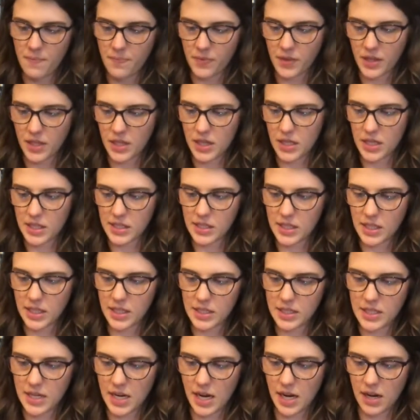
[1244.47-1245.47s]
this
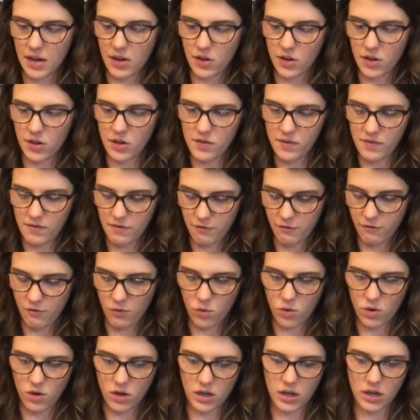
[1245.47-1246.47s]
container
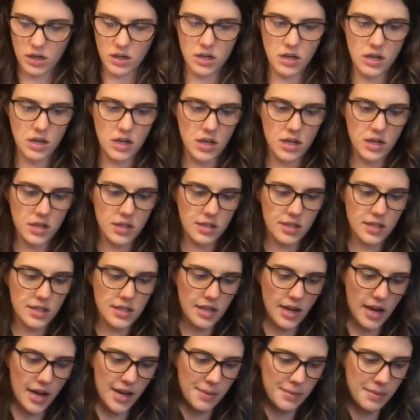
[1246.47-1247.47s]
for
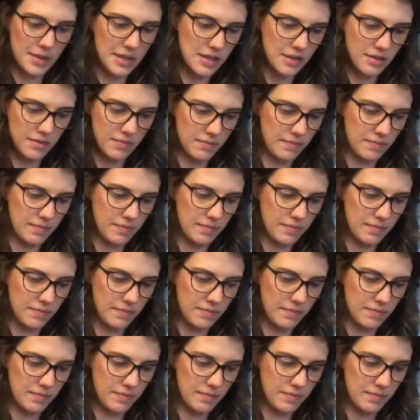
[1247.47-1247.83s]
Simon,